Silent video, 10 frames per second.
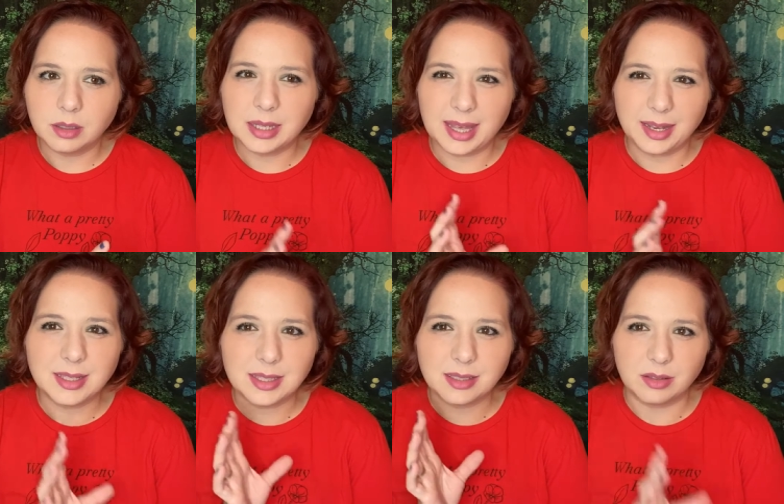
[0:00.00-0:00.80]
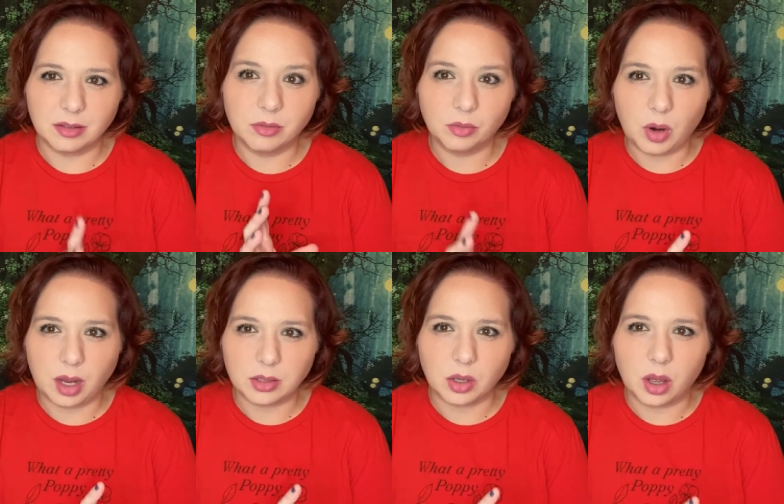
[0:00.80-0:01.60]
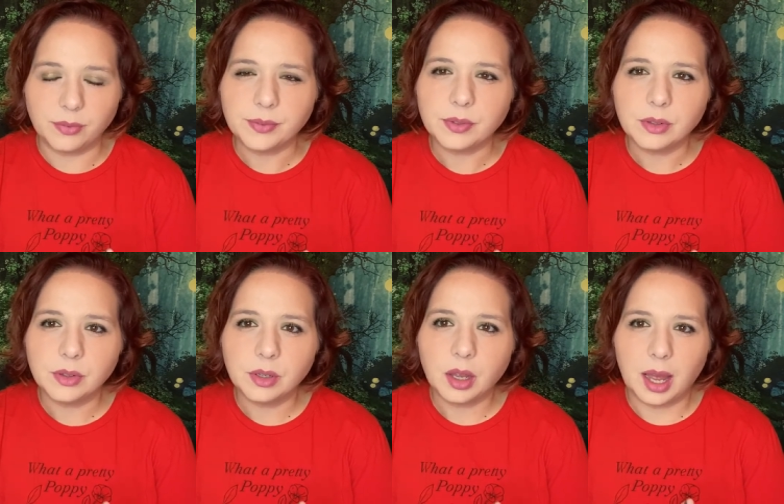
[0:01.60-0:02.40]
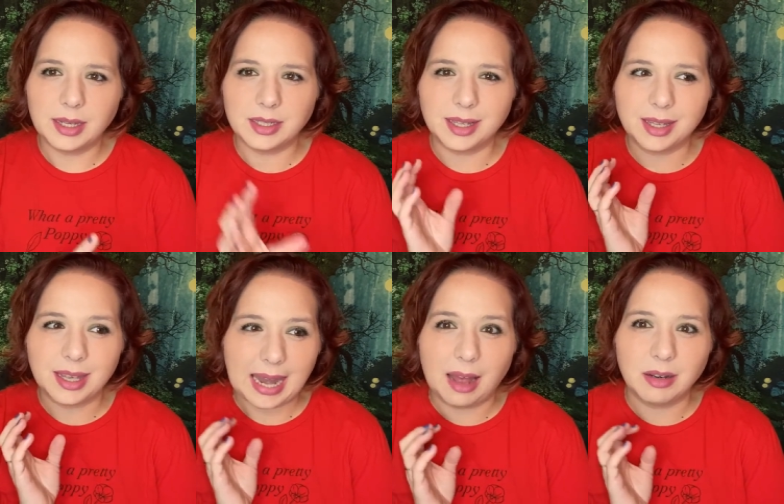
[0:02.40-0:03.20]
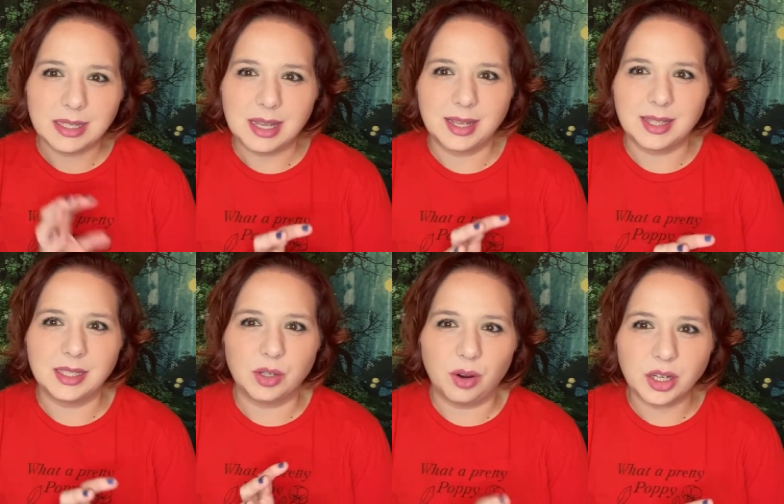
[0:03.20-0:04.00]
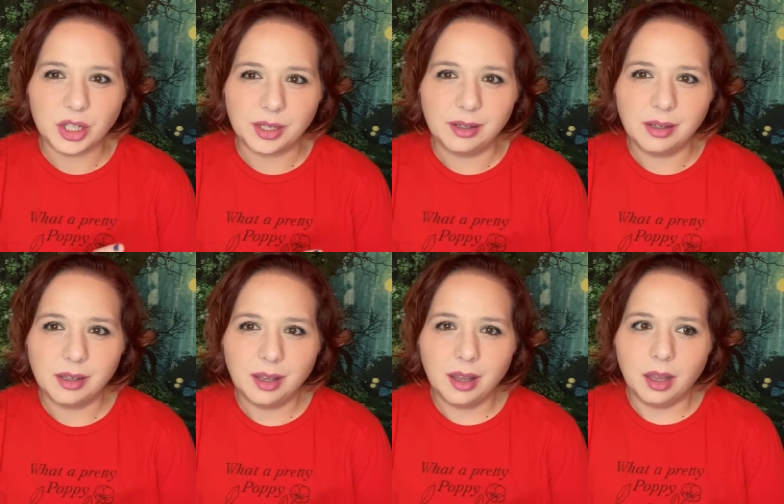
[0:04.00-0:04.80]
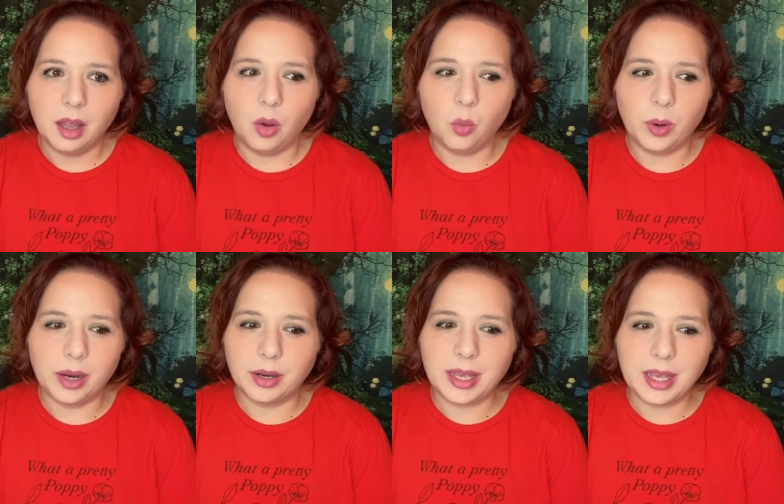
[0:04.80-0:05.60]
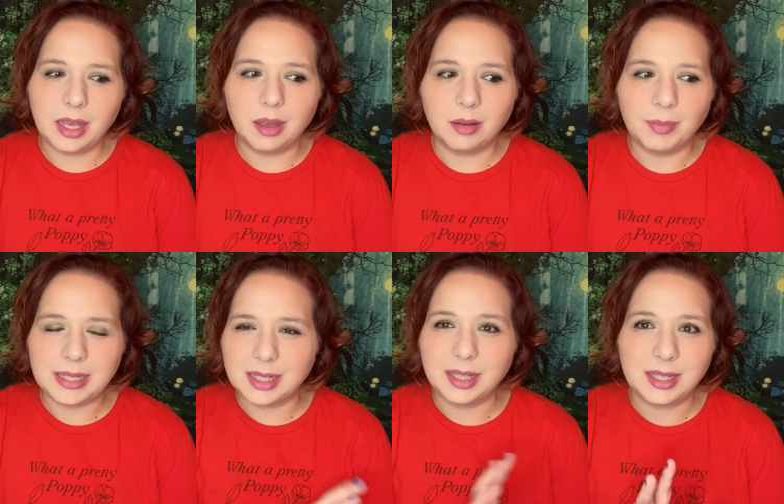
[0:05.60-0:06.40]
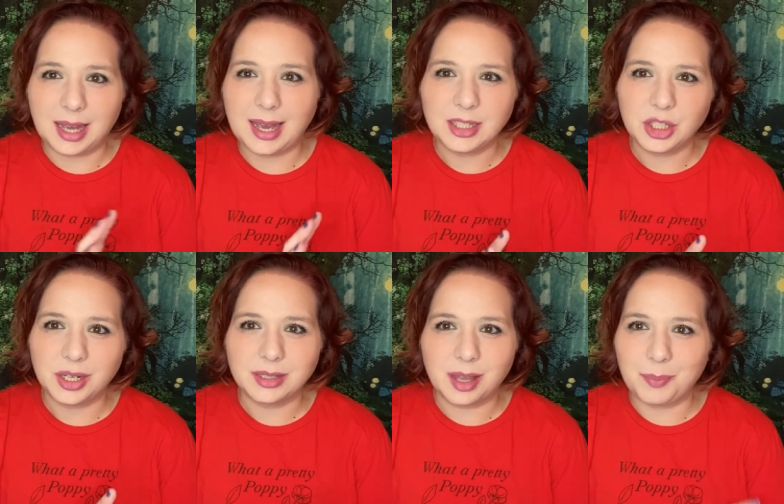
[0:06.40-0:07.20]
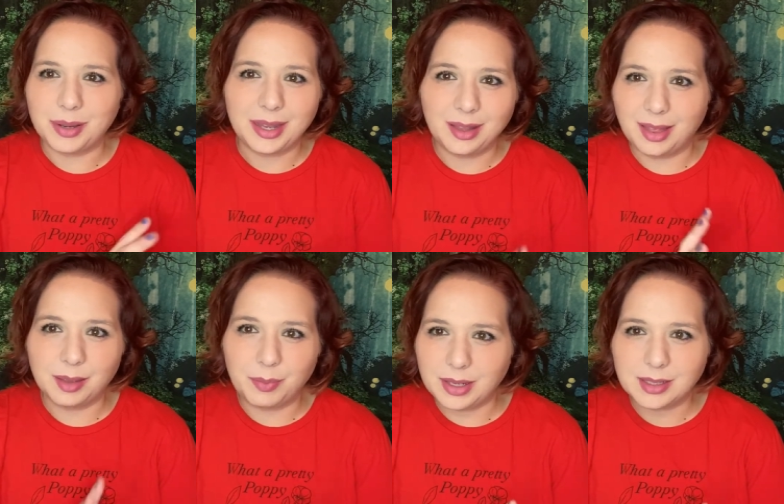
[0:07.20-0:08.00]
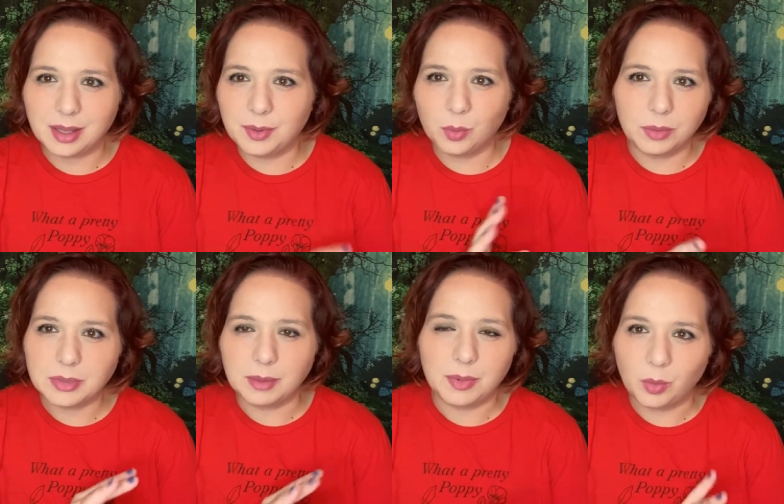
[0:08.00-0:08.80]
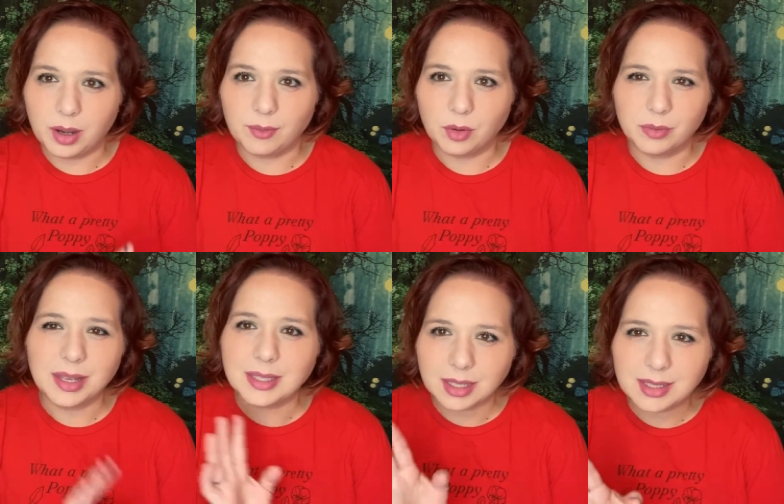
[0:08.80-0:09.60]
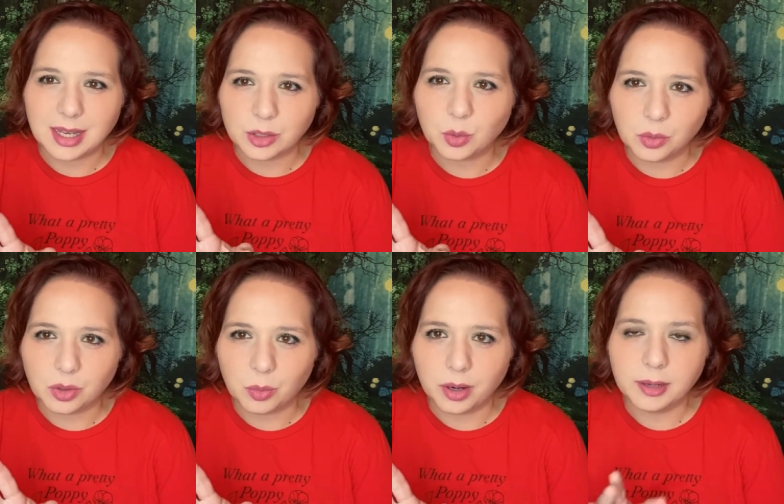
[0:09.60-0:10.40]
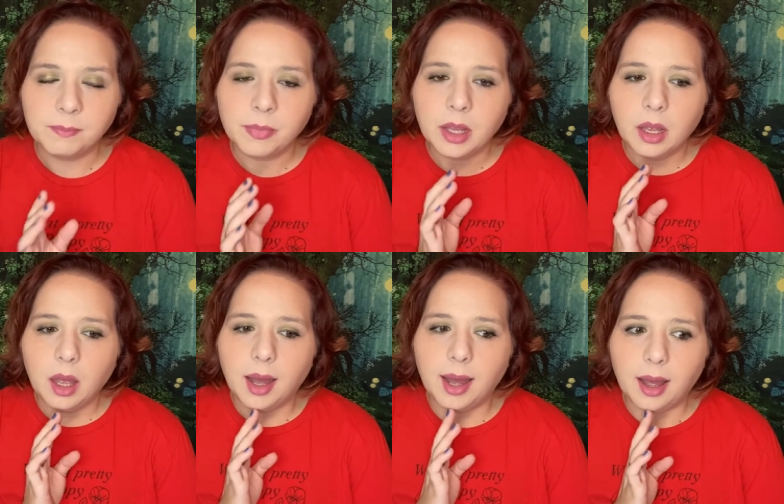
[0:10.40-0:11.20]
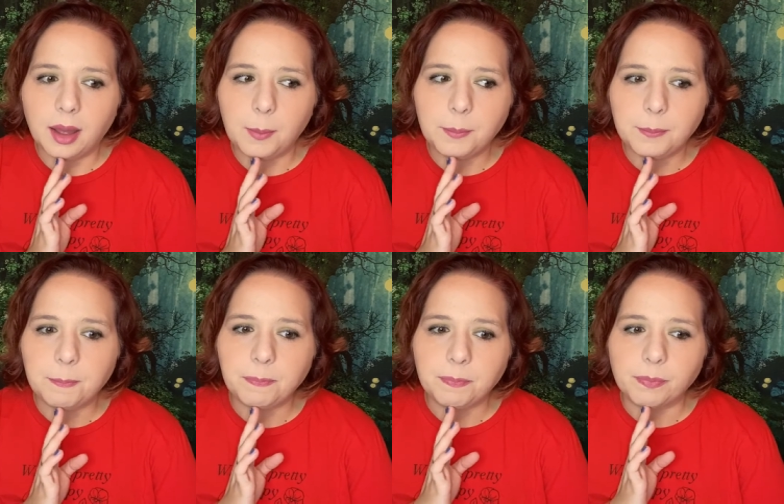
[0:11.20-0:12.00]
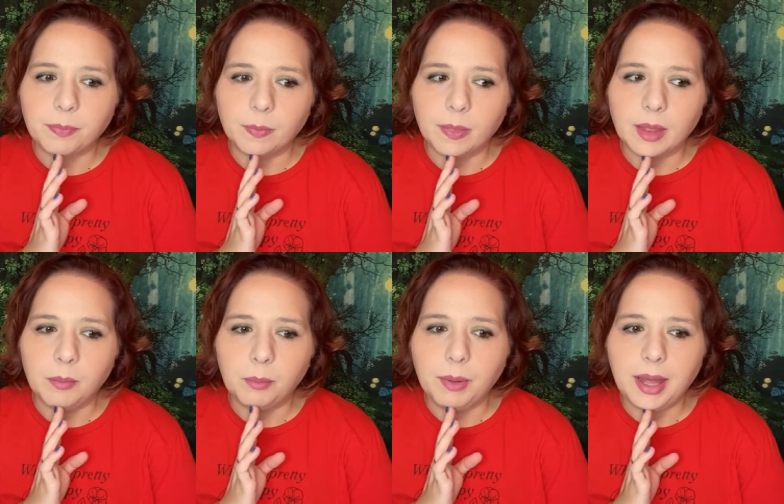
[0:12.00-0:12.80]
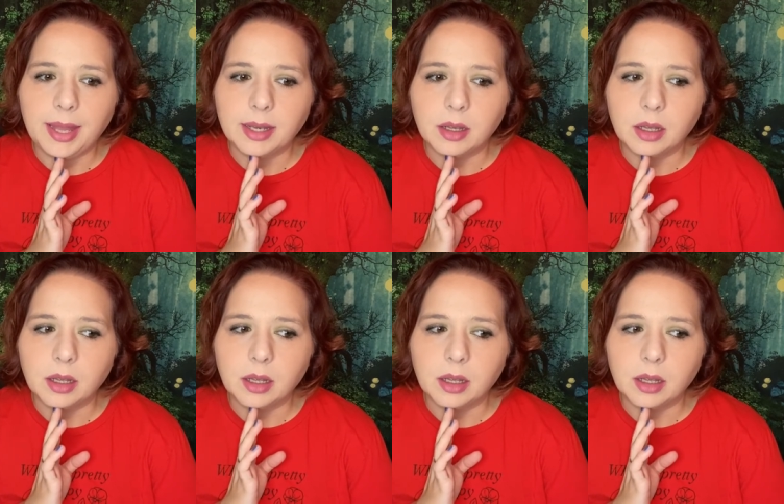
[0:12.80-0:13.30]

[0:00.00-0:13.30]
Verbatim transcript: to get his rocks off, and to like get out his excess aggression, where he basically ties chicks up and he like beats them and whips them and whatever. It's consensual, don't worry. Um, but